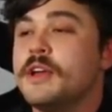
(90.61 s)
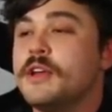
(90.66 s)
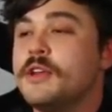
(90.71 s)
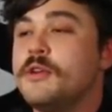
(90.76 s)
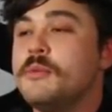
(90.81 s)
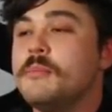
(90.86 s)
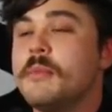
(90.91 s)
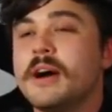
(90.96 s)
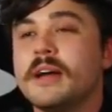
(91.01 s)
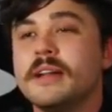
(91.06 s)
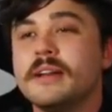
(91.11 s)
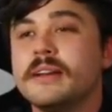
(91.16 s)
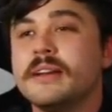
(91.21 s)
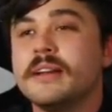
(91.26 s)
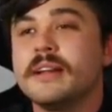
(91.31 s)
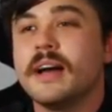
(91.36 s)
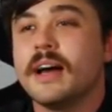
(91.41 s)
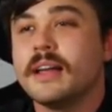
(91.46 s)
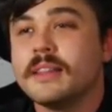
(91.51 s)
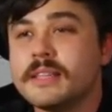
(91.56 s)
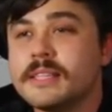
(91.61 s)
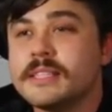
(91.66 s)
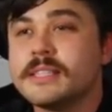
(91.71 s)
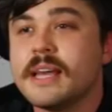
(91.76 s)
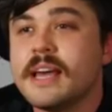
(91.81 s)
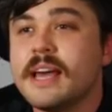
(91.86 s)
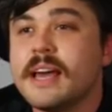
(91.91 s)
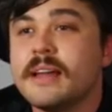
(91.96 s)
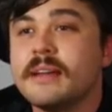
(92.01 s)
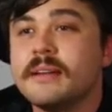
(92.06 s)
you mightn't
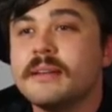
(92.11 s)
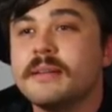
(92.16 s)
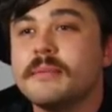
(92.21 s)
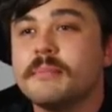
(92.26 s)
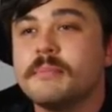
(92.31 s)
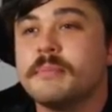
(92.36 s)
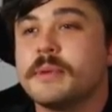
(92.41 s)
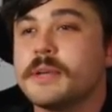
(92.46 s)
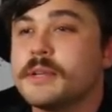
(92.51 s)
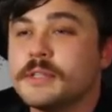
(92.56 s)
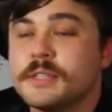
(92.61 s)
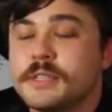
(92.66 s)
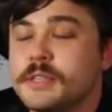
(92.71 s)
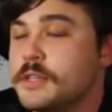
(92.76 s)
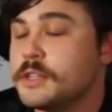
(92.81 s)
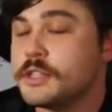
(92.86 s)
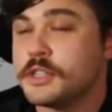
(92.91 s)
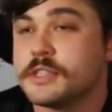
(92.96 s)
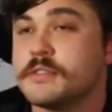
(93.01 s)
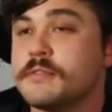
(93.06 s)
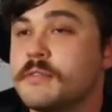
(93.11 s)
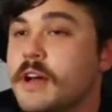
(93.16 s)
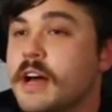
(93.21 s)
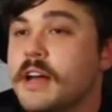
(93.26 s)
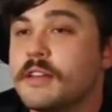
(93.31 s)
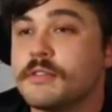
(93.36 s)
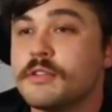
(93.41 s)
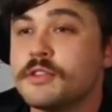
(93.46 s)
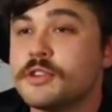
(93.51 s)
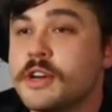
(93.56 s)
understand because you just fly
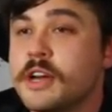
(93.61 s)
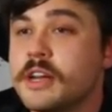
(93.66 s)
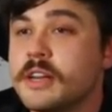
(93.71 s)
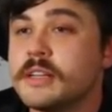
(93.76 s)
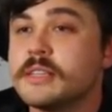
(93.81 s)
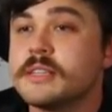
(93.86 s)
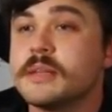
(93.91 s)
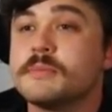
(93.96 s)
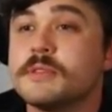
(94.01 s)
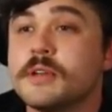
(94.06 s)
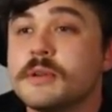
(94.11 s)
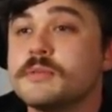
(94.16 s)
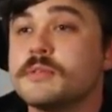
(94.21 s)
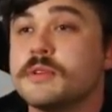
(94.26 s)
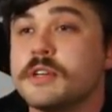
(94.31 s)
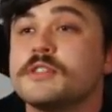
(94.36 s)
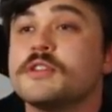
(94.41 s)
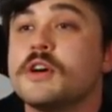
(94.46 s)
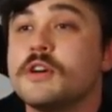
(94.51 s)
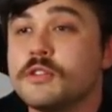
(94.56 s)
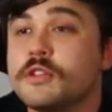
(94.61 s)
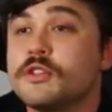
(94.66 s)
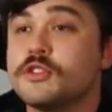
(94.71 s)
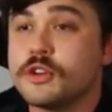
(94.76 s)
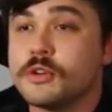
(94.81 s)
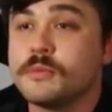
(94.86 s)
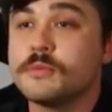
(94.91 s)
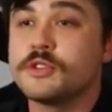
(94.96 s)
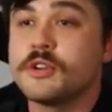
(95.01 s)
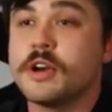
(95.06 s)
through training sometimes when it's on the
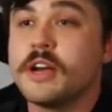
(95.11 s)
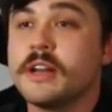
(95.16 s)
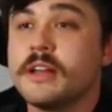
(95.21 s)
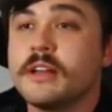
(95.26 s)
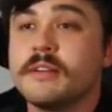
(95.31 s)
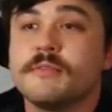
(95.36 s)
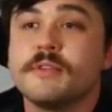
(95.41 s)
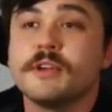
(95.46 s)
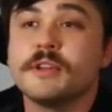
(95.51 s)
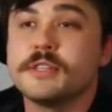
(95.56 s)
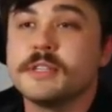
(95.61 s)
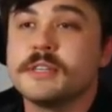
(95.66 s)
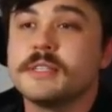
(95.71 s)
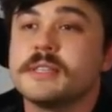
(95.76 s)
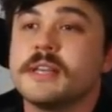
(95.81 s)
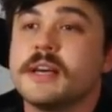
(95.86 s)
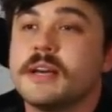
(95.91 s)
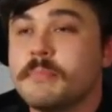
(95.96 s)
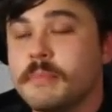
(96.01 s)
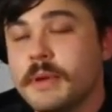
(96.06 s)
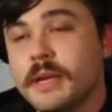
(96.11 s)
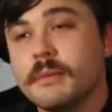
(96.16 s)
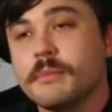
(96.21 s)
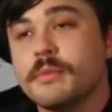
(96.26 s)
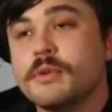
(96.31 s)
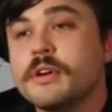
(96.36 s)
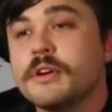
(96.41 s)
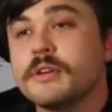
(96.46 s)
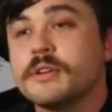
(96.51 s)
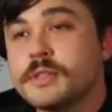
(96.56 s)
job training versus like being
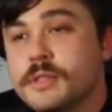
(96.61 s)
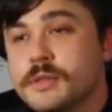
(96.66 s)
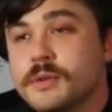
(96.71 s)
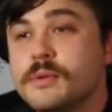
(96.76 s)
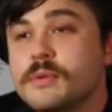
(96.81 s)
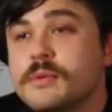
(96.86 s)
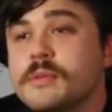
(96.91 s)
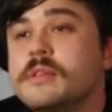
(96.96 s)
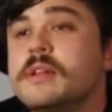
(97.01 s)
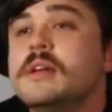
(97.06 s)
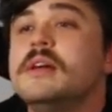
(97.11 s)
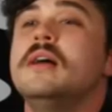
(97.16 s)
put in a school.